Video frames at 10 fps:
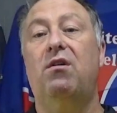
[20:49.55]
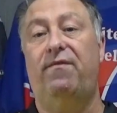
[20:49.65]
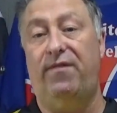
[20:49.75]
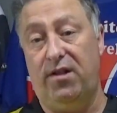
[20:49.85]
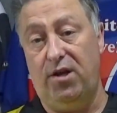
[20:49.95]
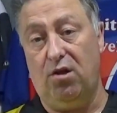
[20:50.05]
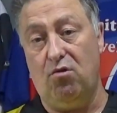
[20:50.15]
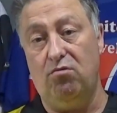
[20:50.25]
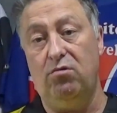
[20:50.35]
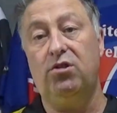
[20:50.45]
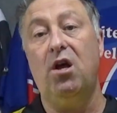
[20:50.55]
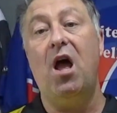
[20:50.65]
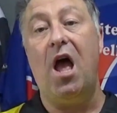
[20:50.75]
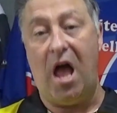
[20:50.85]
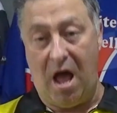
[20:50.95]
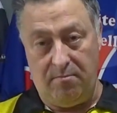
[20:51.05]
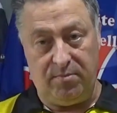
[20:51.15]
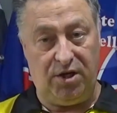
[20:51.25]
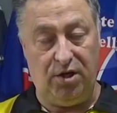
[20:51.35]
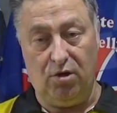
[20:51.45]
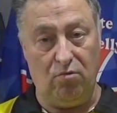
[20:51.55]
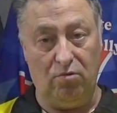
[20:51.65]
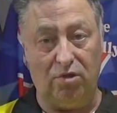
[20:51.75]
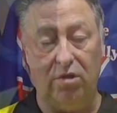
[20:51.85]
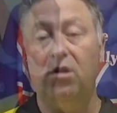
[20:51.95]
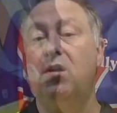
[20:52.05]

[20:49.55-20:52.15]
Fill your lungs, empty your lungs.